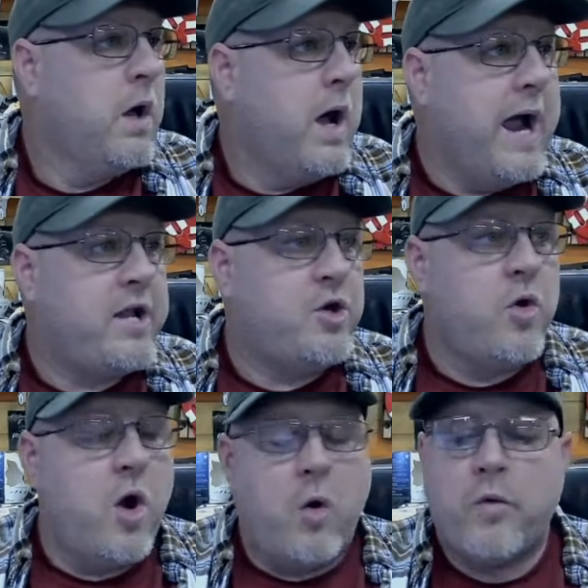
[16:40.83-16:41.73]
I do
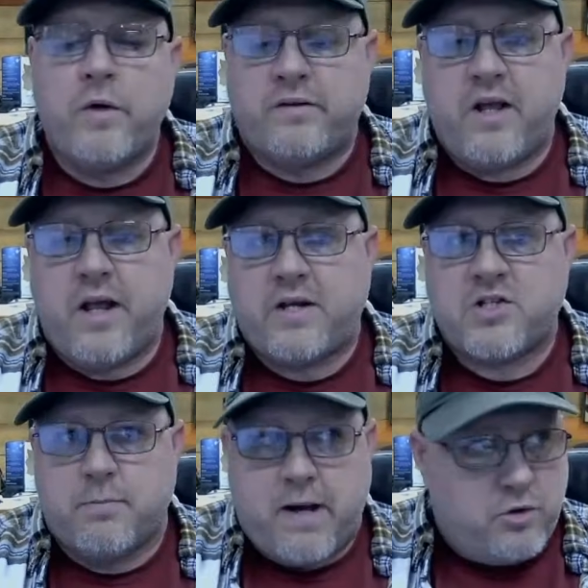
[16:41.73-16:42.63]
know it takes
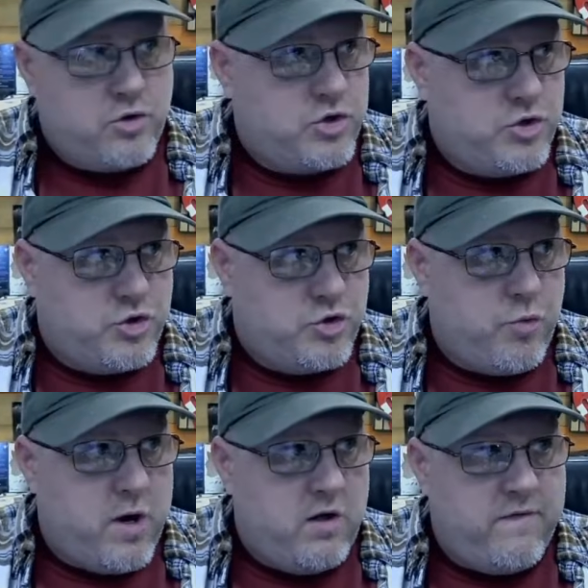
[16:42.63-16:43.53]
about
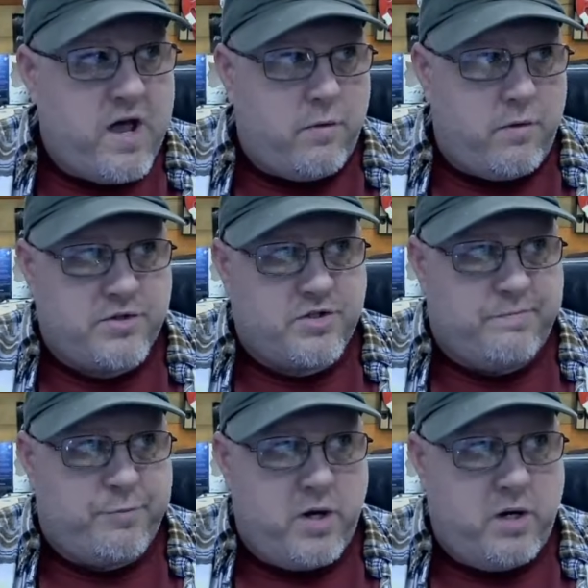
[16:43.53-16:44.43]
12 hours to
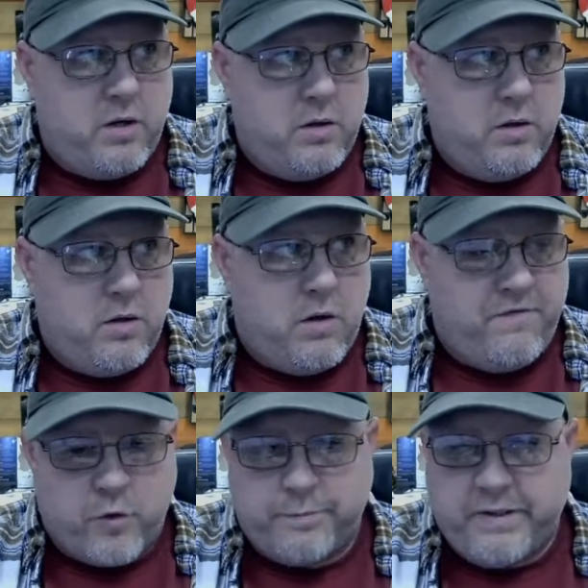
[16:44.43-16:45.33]
print all
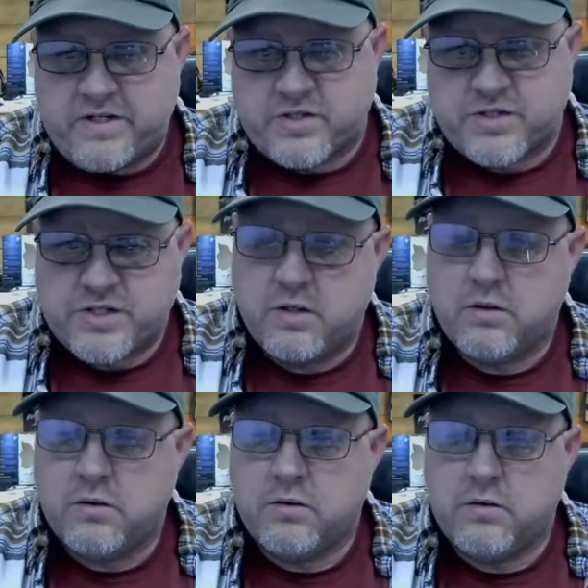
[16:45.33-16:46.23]
4 pieces,
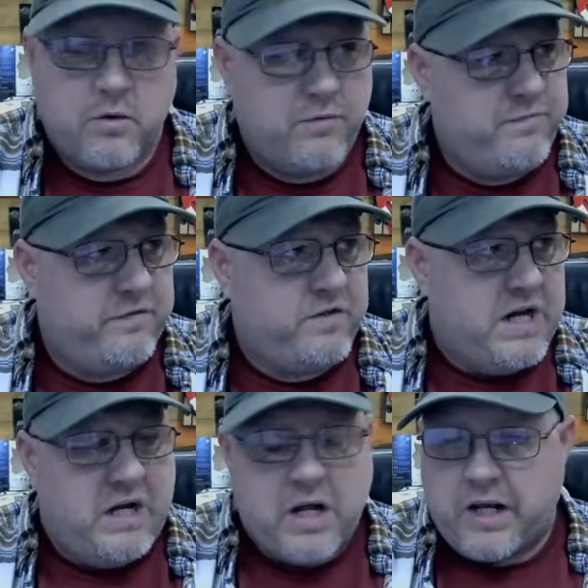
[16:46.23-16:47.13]
or
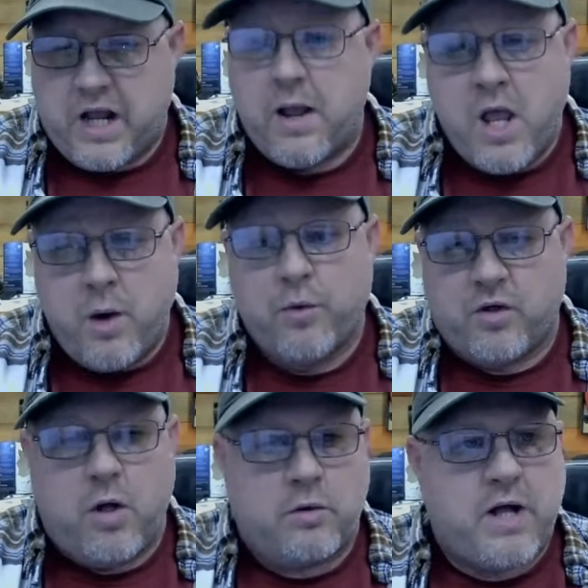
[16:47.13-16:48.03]
15. I can't. It was a
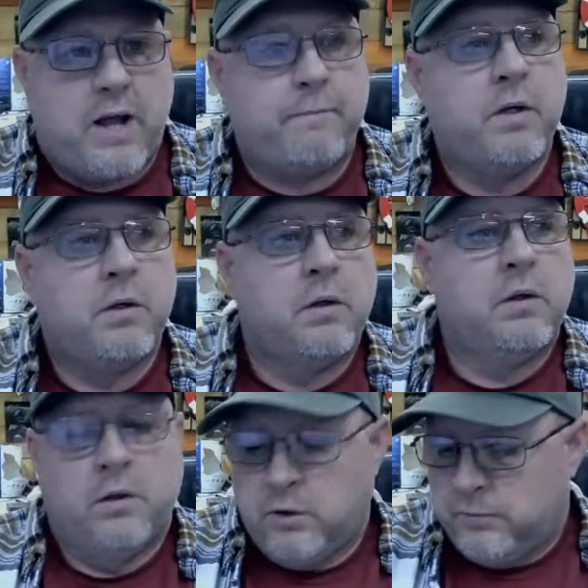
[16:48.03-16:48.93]
long time,
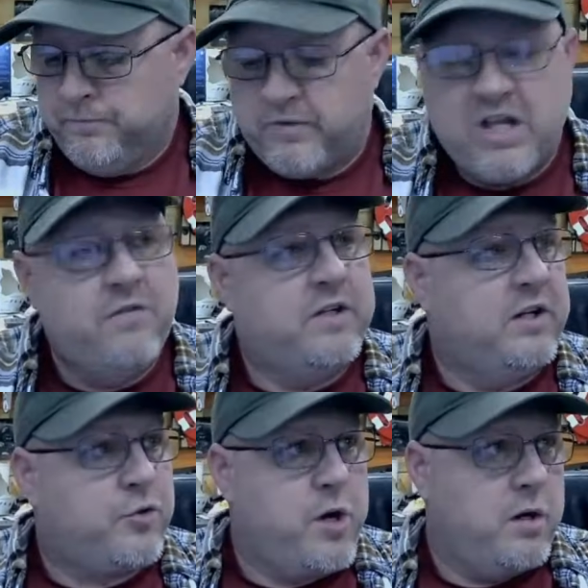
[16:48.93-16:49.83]
even
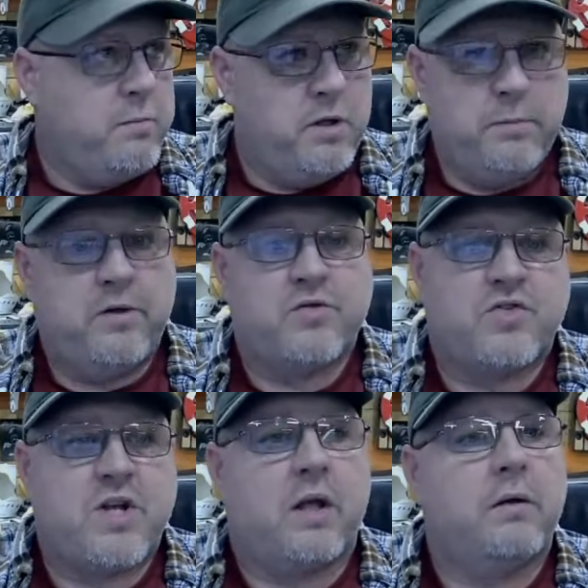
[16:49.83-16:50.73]
at 300 millimeters a
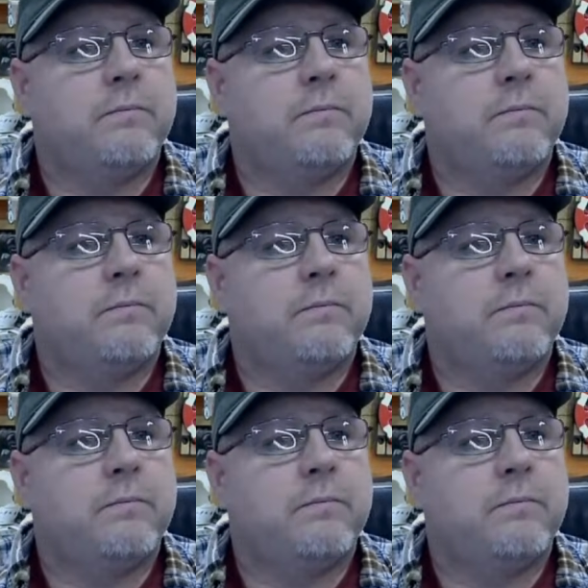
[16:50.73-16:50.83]
second.